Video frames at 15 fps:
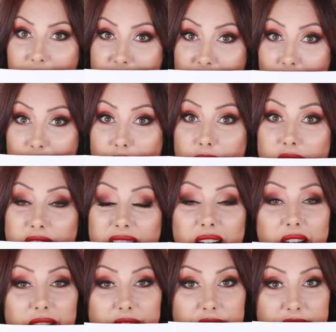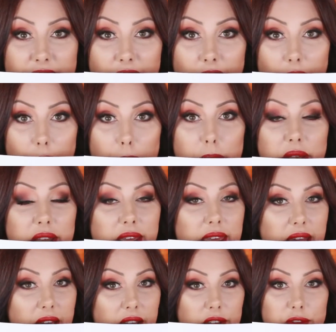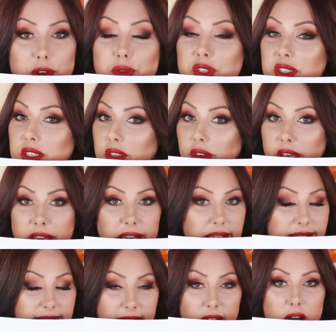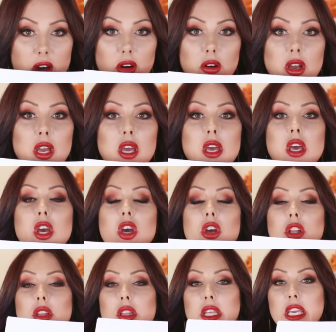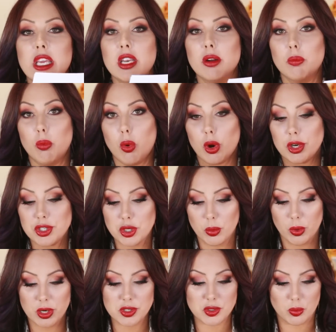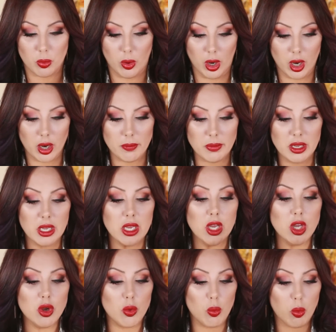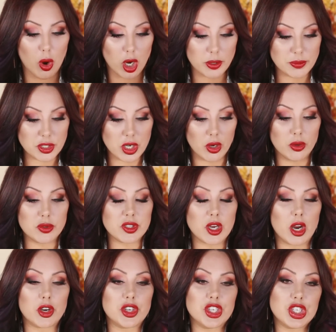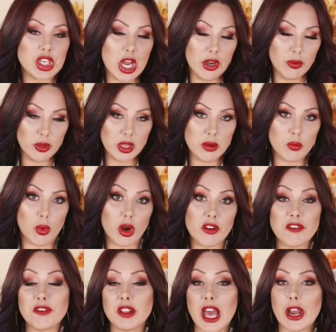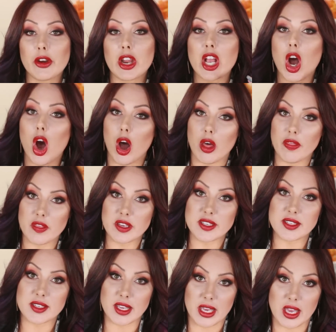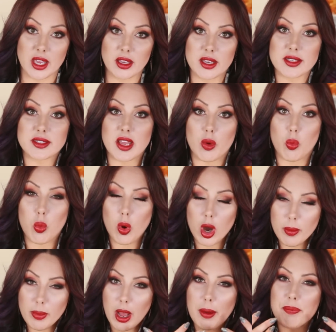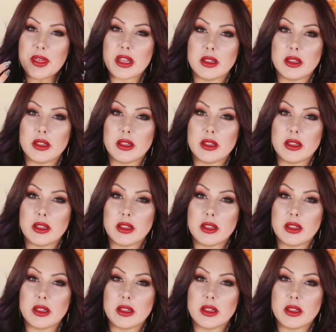that's how you can kind of tell. But again, if you still can't tell, lean more towards warm. Warm tones are generally more flattering on the skin because they warm up,